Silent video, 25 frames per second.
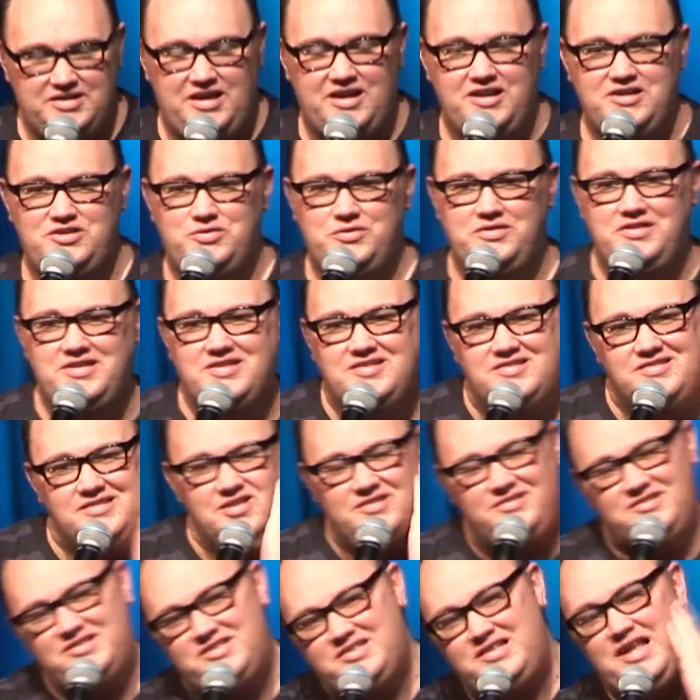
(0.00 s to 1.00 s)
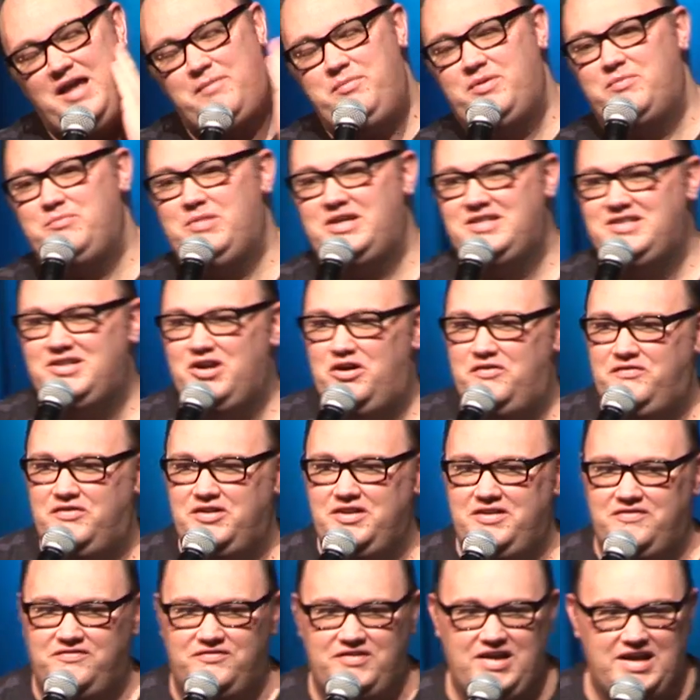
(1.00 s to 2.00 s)
kind of doing this and slapping myself on
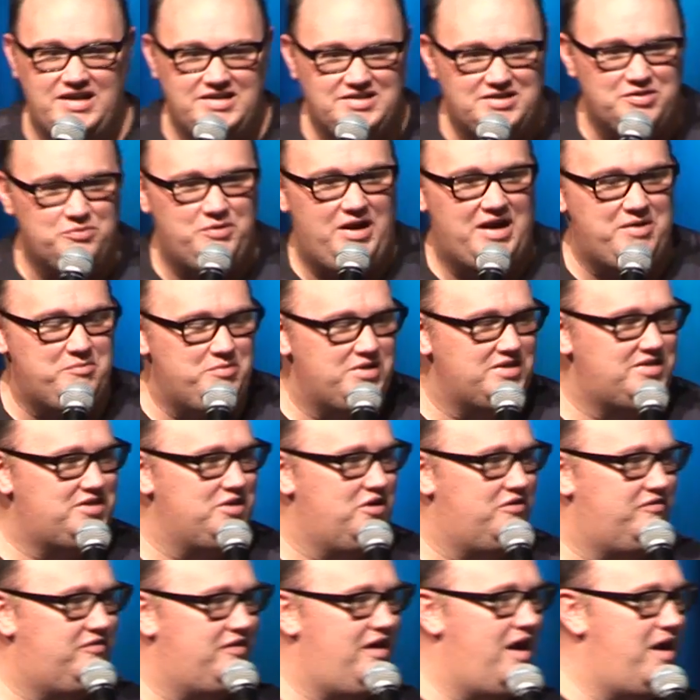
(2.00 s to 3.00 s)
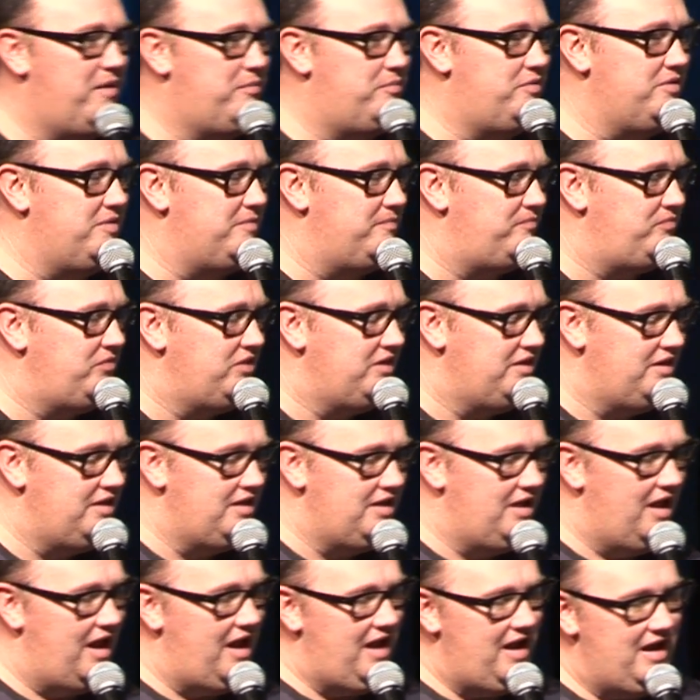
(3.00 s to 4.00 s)
the face to wake myself up, and
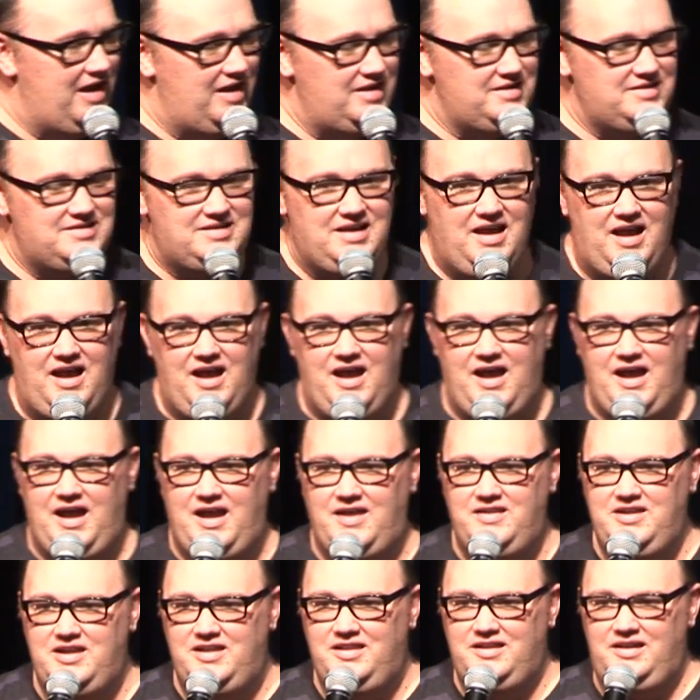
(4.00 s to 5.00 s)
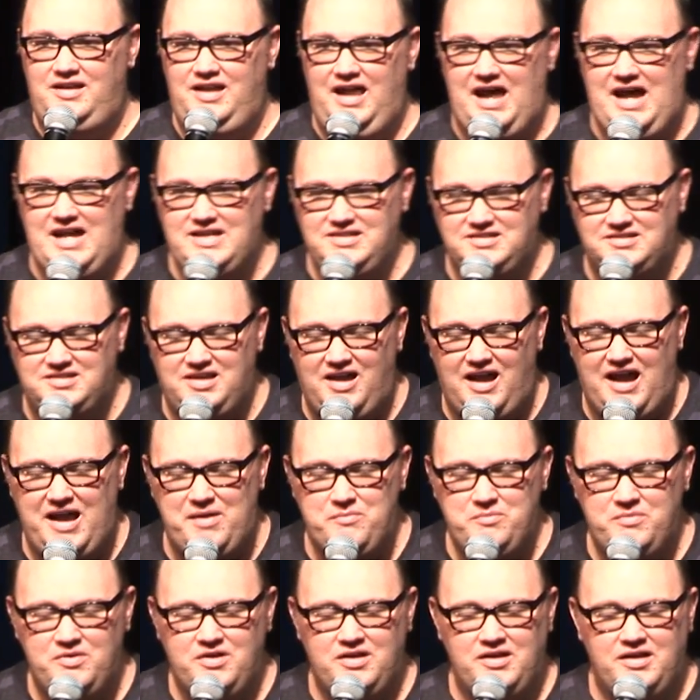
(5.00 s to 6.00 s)
and uh, and then the last
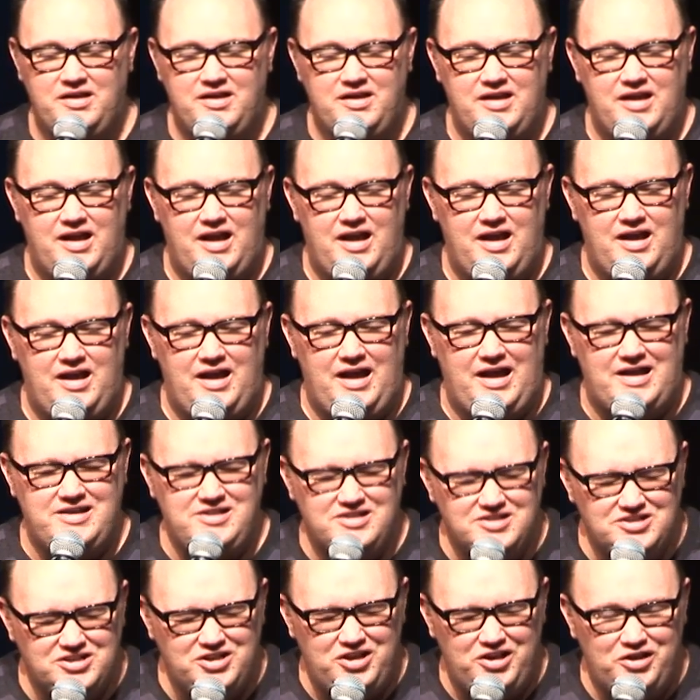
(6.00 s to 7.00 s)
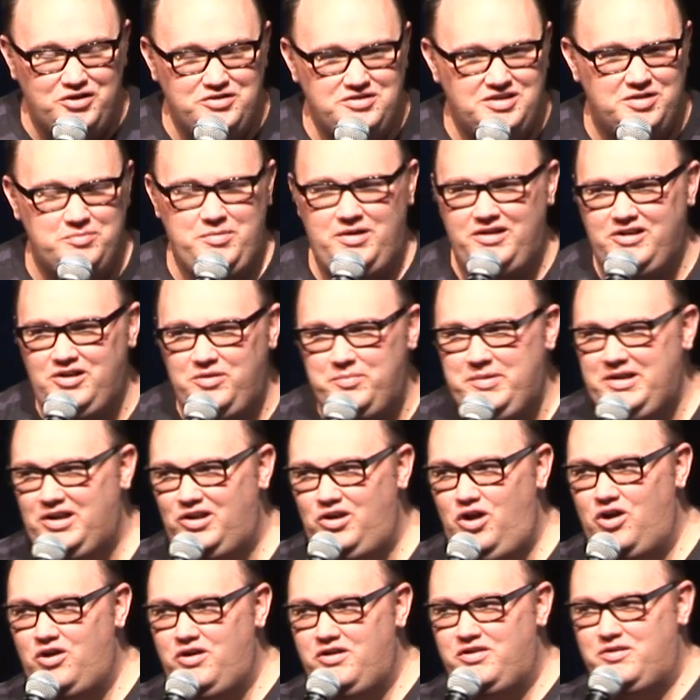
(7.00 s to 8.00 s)
time, I just closed them a little bit
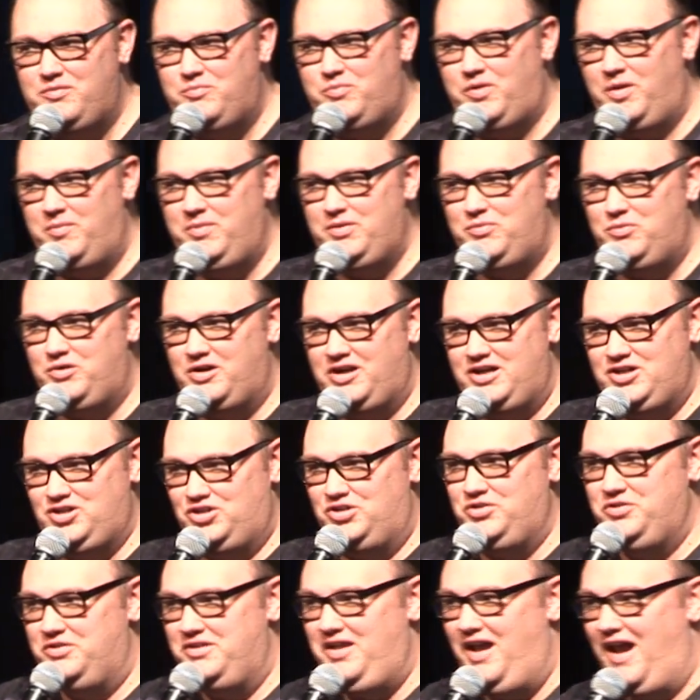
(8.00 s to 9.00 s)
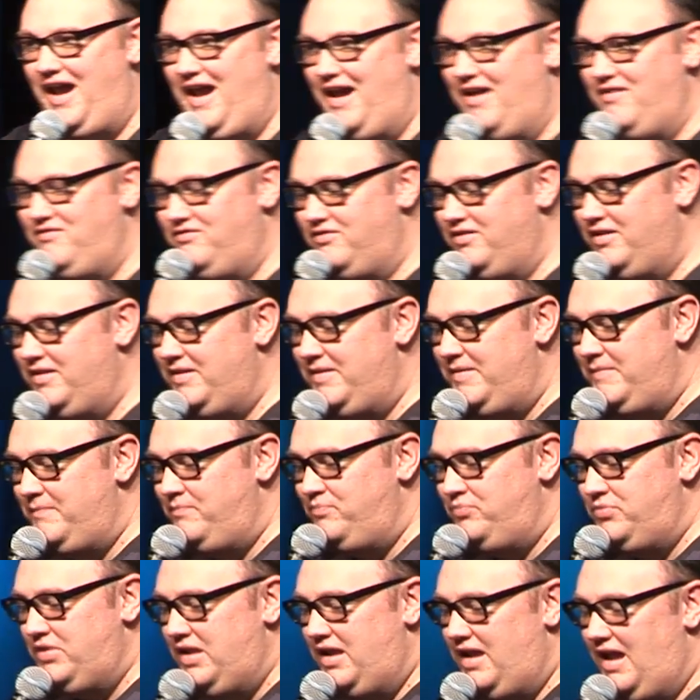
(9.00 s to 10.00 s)
longer than probably what I should have,
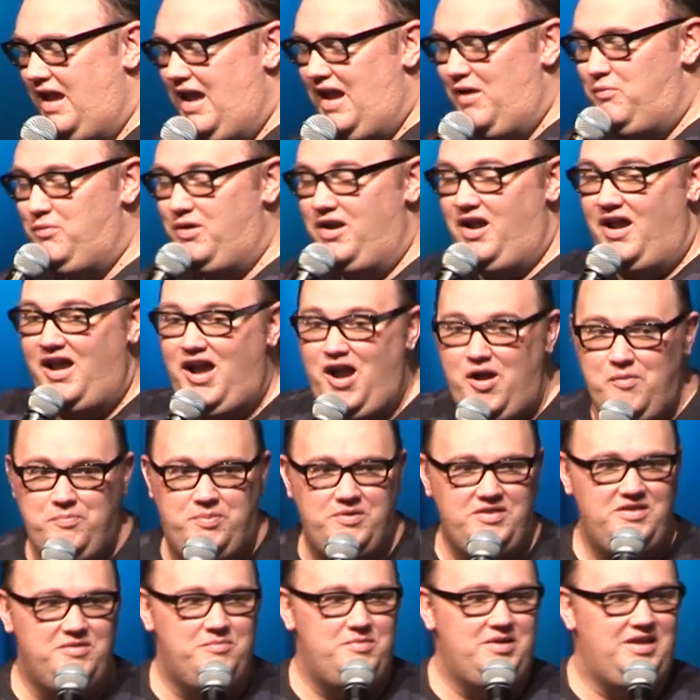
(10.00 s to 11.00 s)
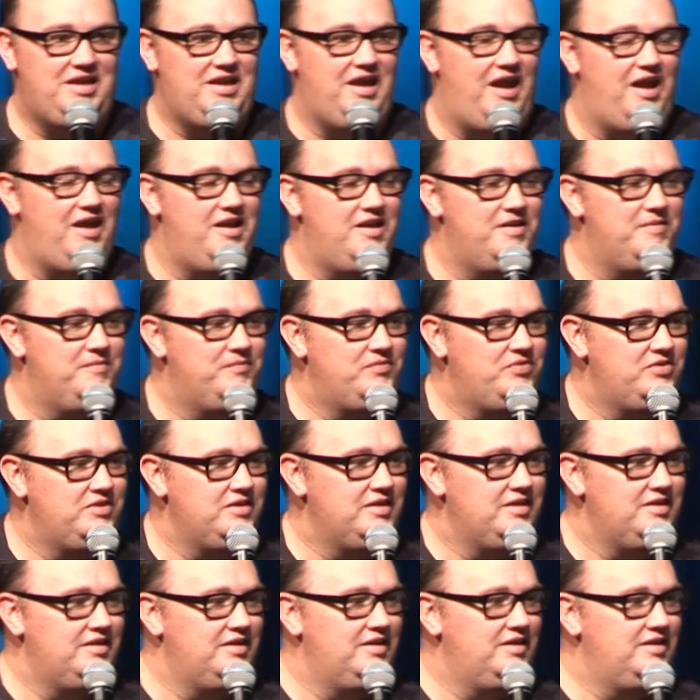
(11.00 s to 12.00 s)
and when I opened them again
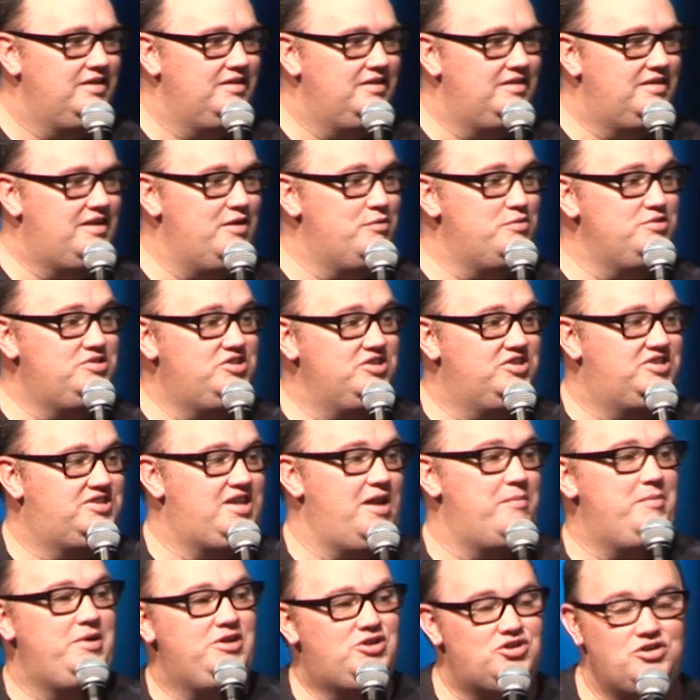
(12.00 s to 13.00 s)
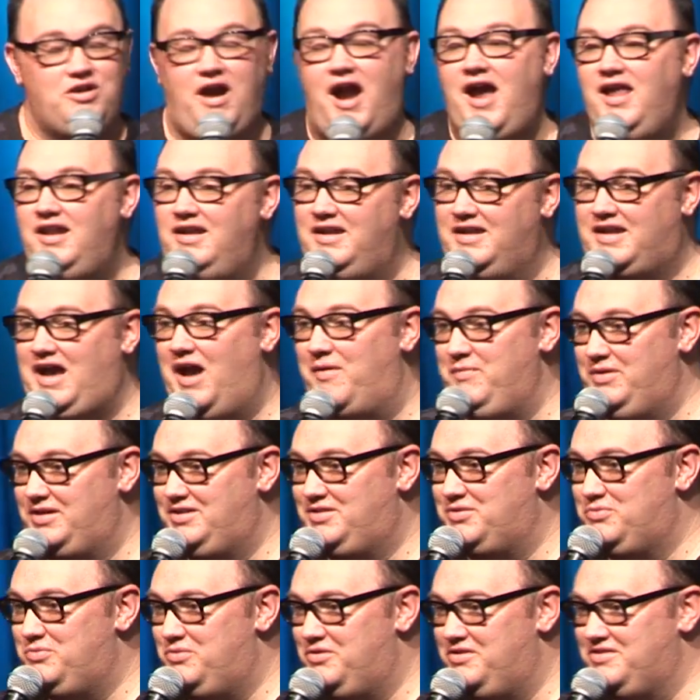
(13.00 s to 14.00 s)
there was a semi trailer coming
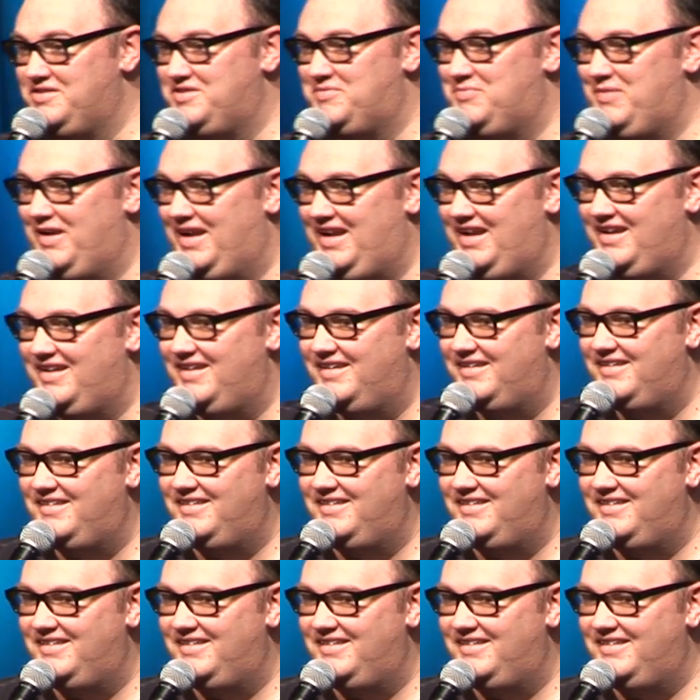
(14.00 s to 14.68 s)
towards me.